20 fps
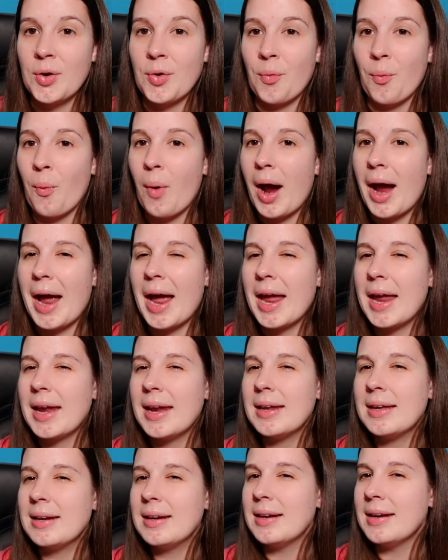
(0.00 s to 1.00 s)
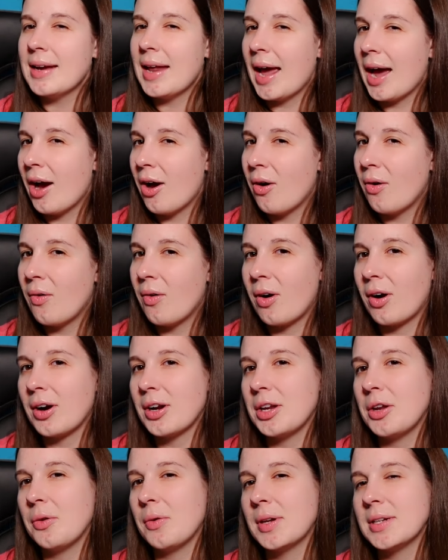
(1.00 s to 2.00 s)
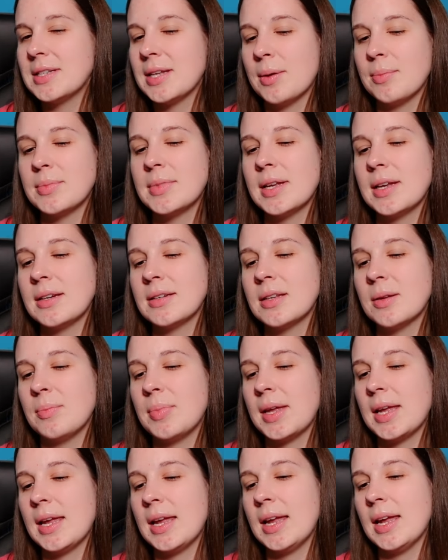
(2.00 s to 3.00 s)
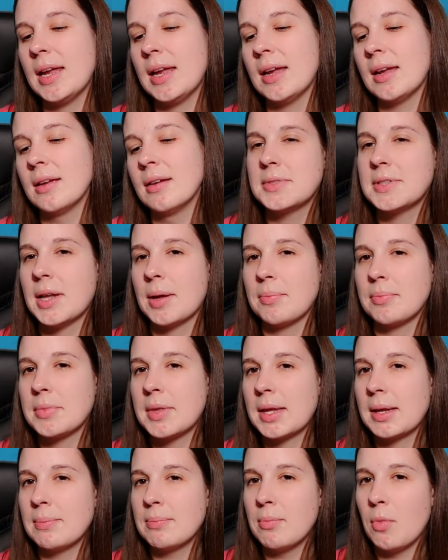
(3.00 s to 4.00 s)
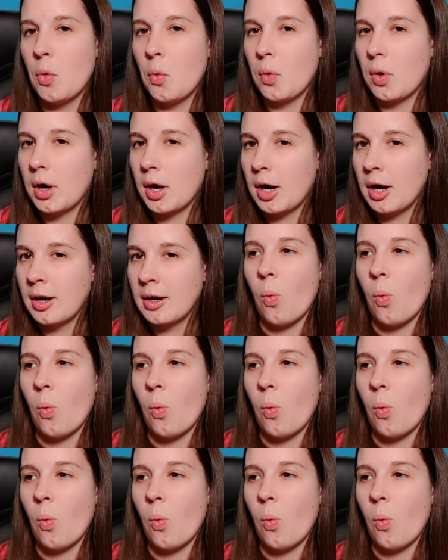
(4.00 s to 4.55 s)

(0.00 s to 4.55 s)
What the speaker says: Why now are you attempting to be something more?